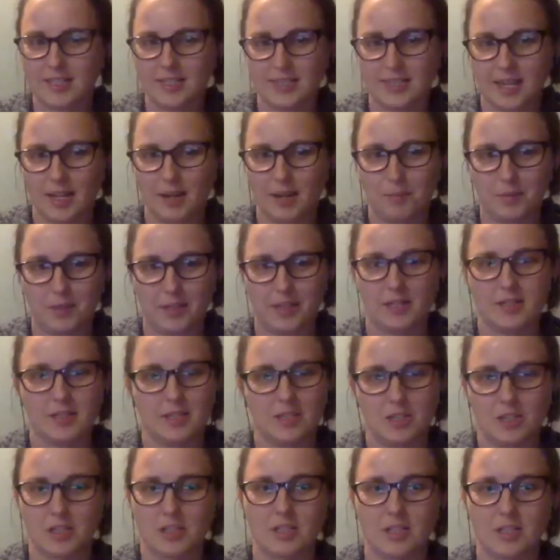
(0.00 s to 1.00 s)
set, because it's
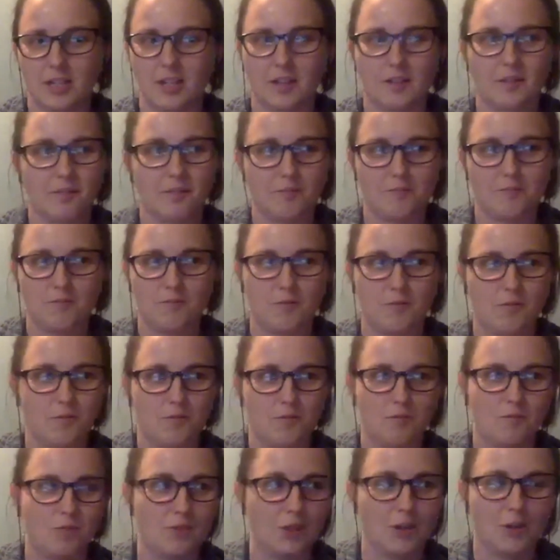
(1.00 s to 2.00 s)
just like
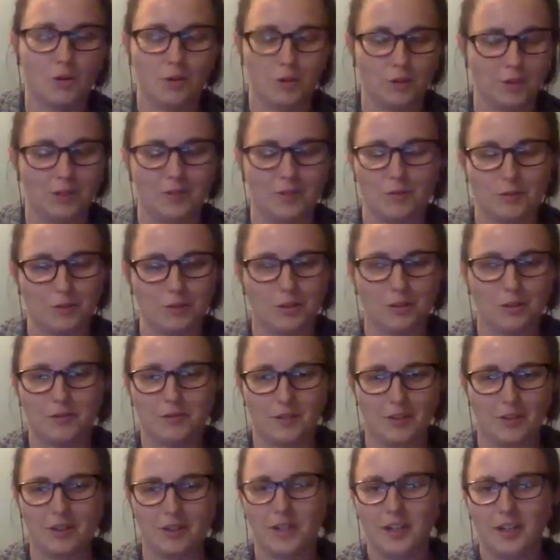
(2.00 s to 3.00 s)
the golden rule
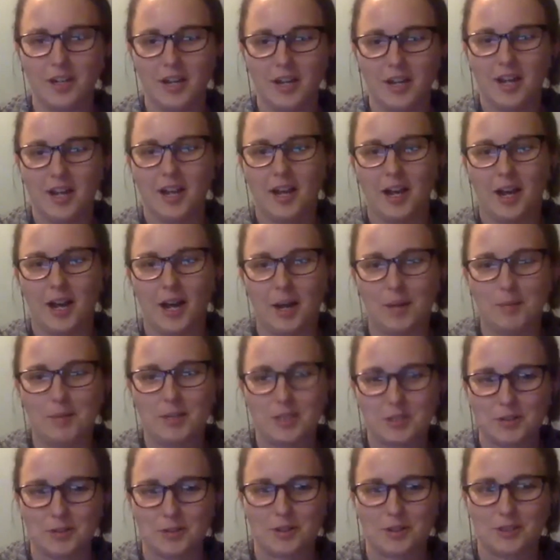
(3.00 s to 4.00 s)
for
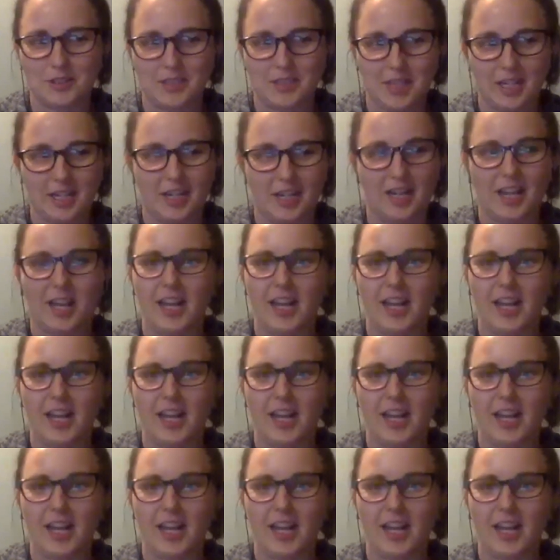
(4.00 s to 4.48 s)
historical data.